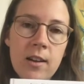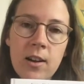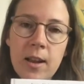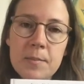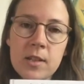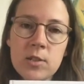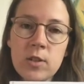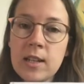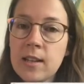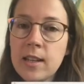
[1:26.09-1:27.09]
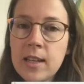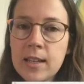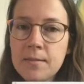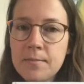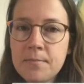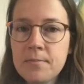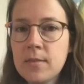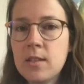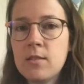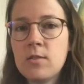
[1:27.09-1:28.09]
Her name's Katrina Klinken.
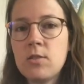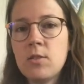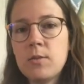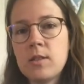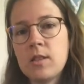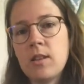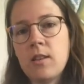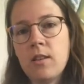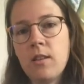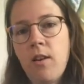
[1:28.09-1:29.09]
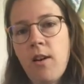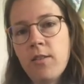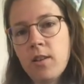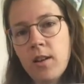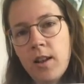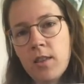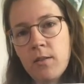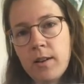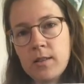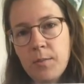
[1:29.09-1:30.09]
So she was the author and
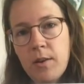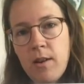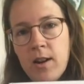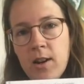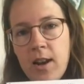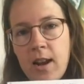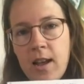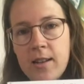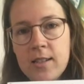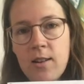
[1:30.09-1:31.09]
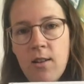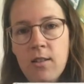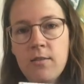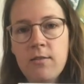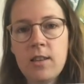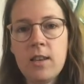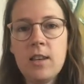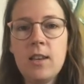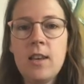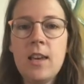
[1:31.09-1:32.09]
the recipe writer, and I did all of
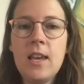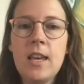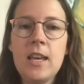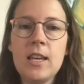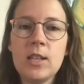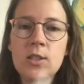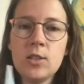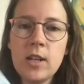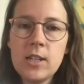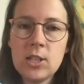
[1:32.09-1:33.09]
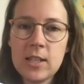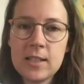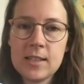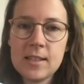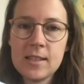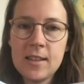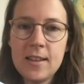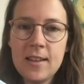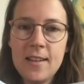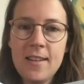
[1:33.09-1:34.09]
the illustrations.
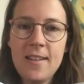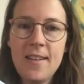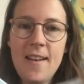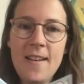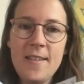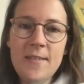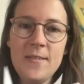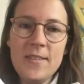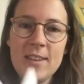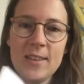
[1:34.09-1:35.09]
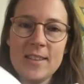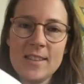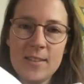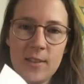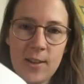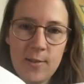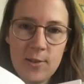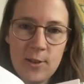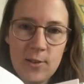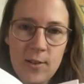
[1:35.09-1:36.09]
You can see we go
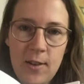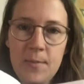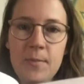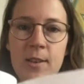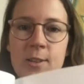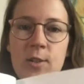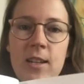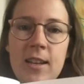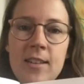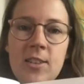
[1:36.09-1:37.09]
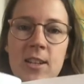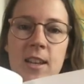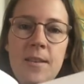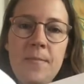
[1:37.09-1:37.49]
through, Katrina and Gina.